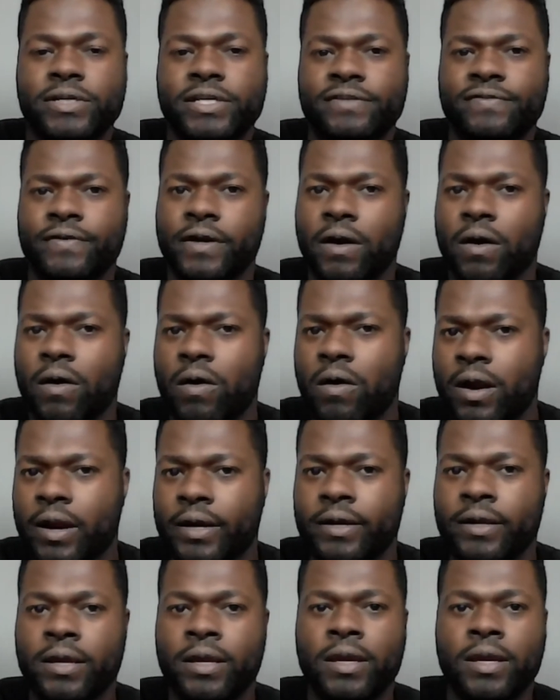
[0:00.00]
this for the
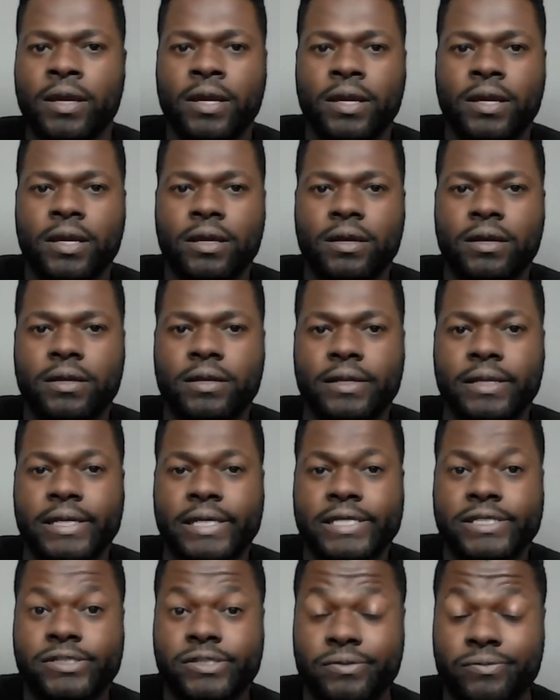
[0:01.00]
art?
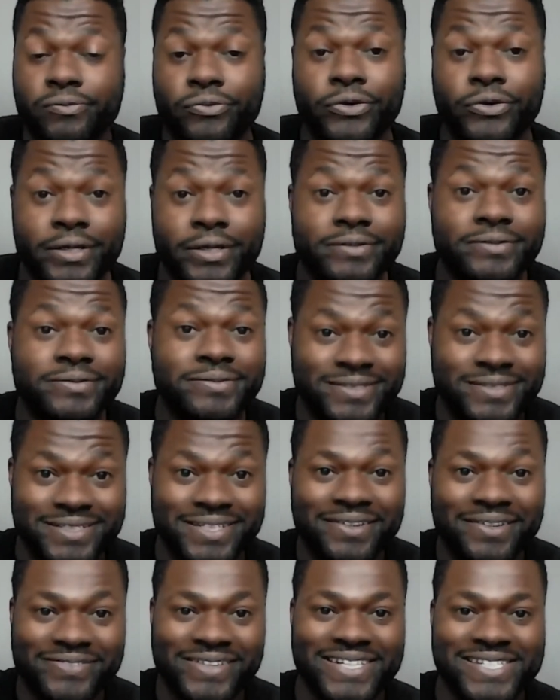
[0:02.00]
It's some real
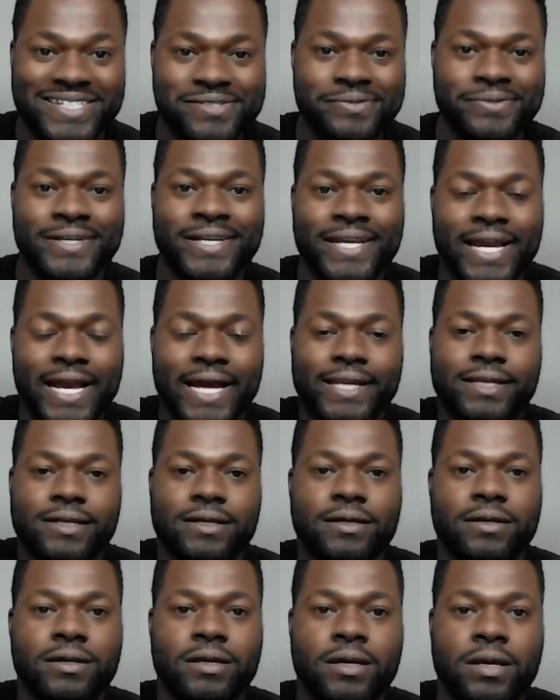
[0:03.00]
stuff that you really have
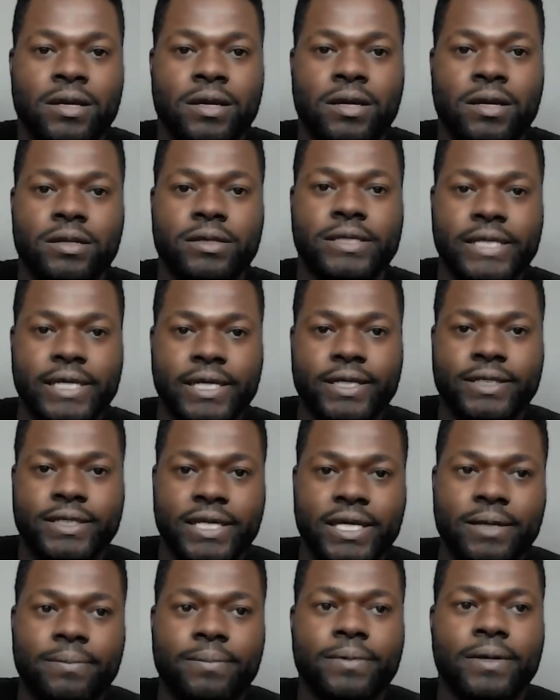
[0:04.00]
to dig
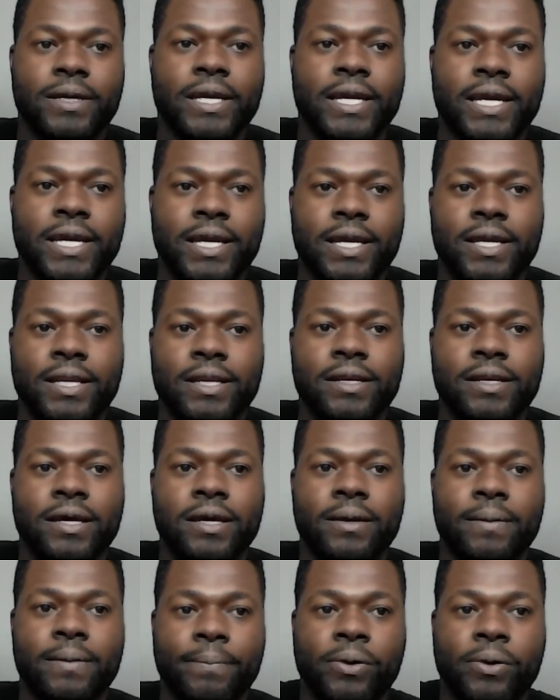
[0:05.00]
deep and
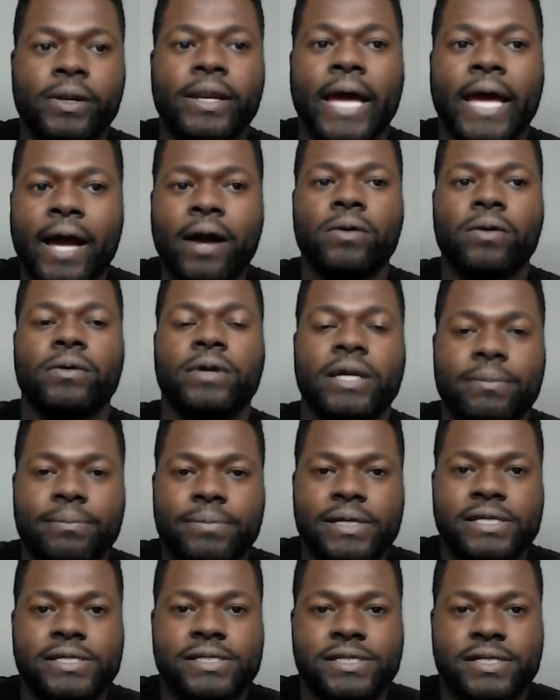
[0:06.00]
pull out and
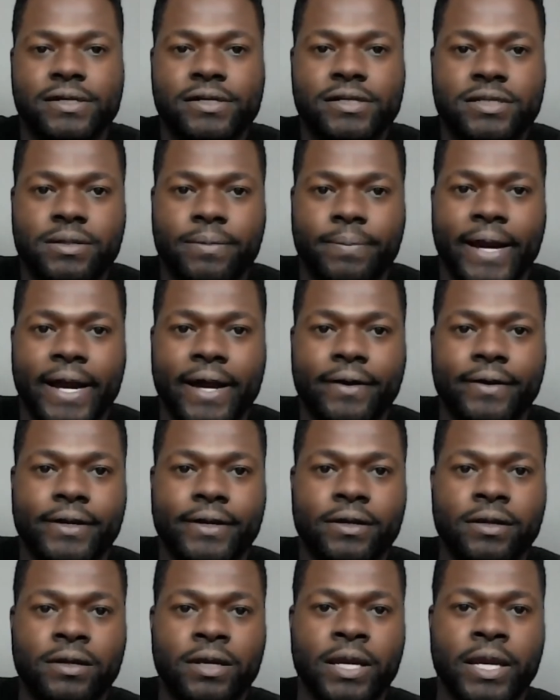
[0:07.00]
be serious about it.
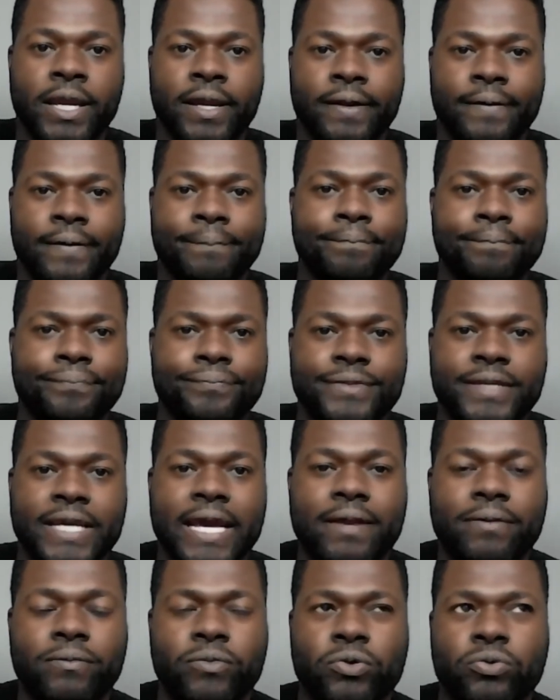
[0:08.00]
And
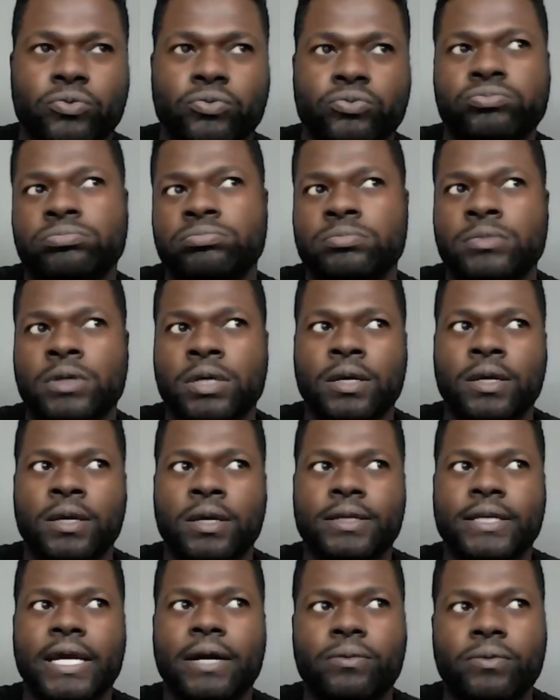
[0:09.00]
that will
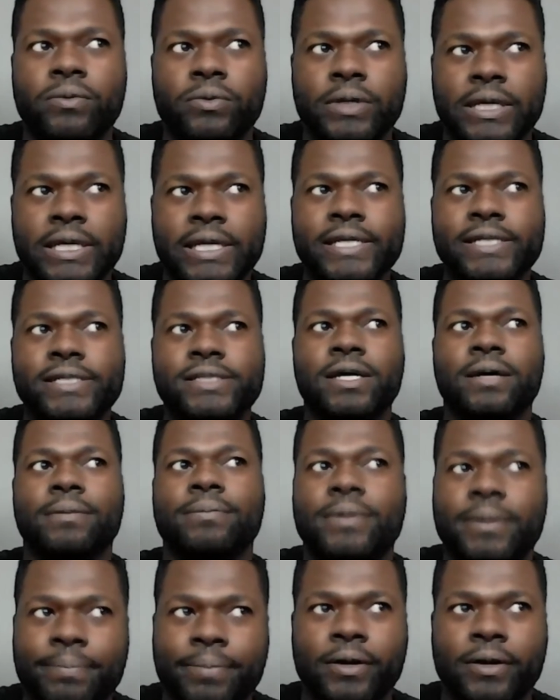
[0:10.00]
that will ease up
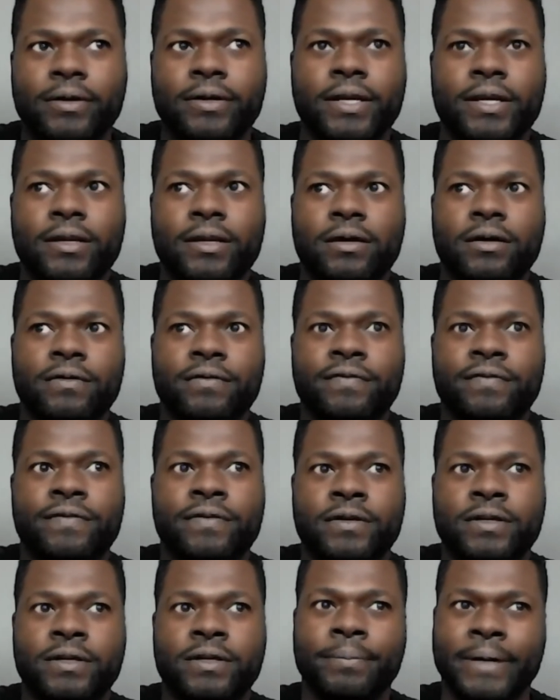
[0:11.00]
the burden of
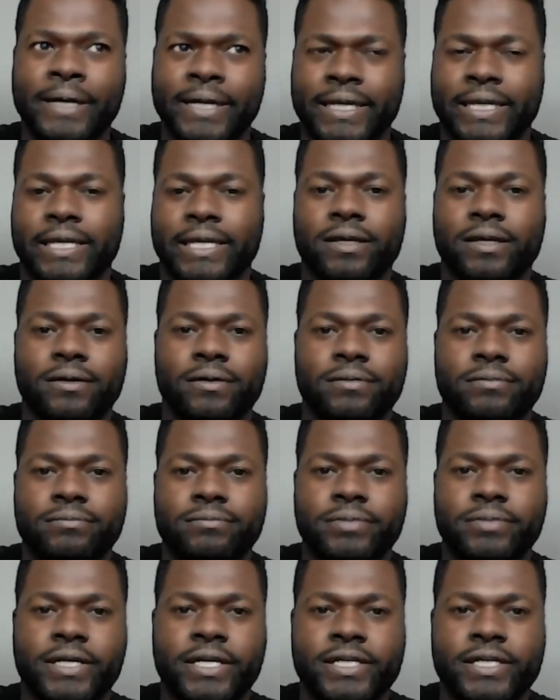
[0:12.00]
the money,
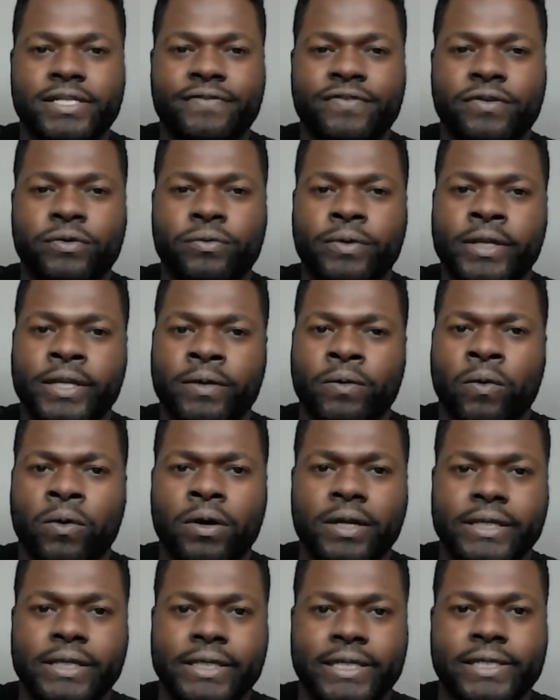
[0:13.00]
because if you really
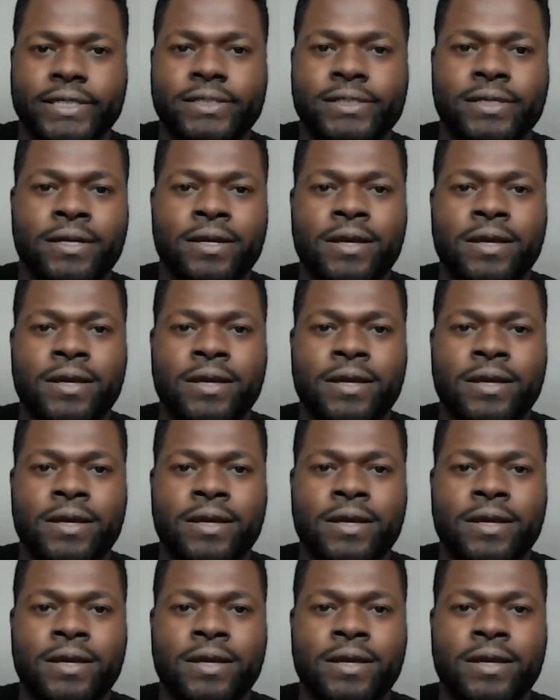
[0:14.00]
want this,